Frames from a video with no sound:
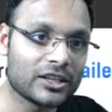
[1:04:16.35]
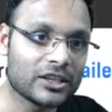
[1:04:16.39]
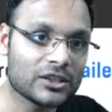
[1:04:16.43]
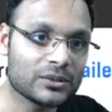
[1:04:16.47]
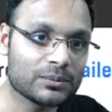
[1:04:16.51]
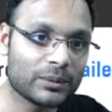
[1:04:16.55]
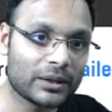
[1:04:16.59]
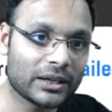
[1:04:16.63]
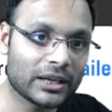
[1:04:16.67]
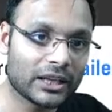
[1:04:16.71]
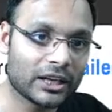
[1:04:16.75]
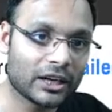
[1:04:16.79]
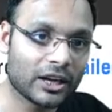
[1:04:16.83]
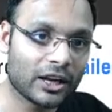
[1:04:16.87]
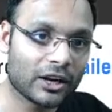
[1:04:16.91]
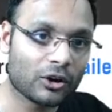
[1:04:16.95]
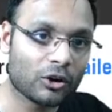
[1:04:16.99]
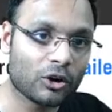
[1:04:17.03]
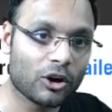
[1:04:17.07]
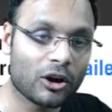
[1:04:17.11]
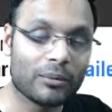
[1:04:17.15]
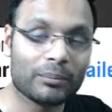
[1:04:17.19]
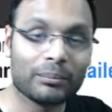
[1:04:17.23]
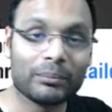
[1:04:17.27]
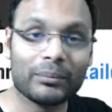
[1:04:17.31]
This particular
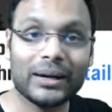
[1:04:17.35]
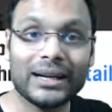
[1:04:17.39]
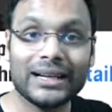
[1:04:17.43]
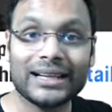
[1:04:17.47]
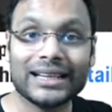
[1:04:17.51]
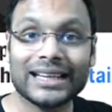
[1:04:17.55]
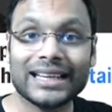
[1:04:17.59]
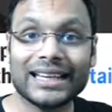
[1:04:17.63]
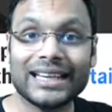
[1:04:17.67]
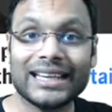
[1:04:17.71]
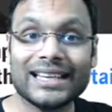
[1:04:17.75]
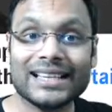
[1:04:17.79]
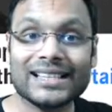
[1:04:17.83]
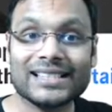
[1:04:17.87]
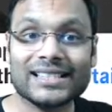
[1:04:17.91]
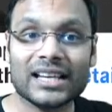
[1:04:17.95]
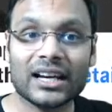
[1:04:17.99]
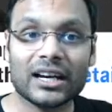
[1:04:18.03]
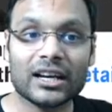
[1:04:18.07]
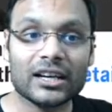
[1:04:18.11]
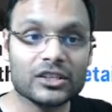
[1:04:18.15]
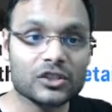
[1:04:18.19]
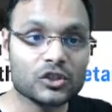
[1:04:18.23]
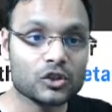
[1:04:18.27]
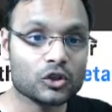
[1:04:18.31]
combat is
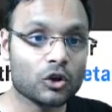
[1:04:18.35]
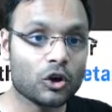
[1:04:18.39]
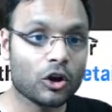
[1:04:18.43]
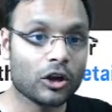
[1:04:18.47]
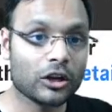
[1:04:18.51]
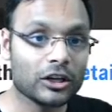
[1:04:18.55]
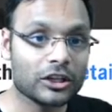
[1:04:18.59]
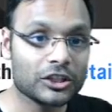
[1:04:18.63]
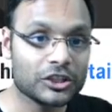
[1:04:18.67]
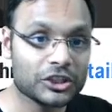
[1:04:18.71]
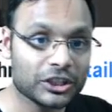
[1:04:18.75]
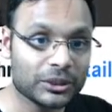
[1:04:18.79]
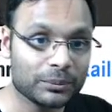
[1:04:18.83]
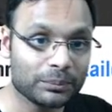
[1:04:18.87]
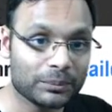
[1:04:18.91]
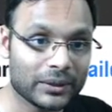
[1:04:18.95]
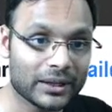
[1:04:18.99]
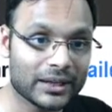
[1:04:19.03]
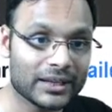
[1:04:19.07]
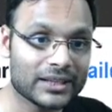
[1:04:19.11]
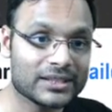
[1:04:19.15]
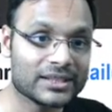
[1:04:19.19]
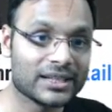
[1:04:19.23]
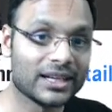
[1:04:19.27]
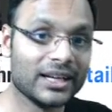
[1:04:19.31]
a scholarship
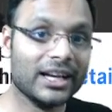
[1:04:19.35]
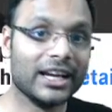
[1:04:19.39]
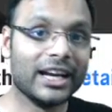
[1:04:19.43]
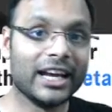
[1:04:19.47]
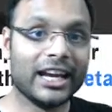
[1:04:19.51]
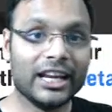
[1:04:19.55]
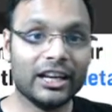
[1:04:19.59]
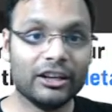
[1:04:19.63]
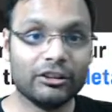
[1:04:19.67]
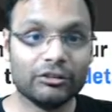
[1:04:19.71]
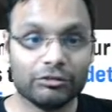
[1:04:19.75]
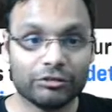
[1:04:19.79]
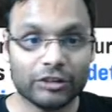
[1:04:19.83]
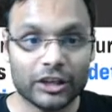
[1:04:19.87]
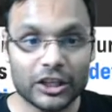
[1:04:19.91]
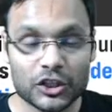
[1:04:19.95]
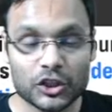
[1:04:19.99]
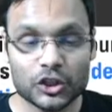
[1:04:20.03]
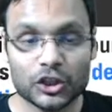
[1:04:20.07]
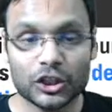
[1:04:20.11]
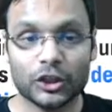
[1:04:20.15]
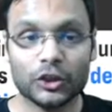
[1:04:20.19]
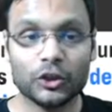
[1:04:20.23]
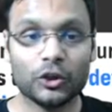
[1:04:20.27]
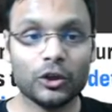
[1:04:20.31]
test in
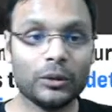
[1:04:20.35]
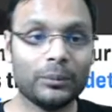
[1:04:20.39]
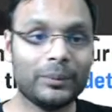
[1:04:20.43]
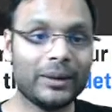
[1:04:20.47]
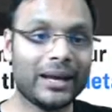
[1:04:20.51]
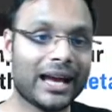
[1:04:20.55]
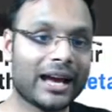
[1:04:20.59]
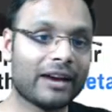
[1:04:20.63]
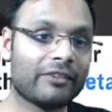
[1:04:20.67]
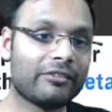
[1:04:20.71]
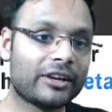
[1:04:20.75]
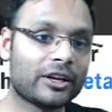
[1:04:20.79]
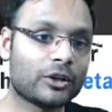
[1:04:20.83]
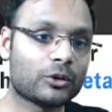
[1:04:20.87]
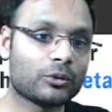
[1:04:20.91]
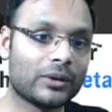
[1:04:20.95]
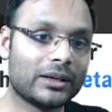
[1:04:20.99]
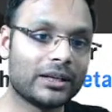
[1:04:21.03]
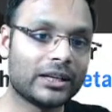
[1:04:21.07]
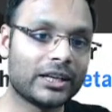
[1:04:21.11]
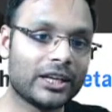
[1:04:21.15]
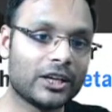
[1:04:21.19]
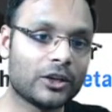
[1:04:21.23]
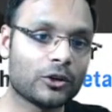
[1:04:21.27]
which you'll be having 20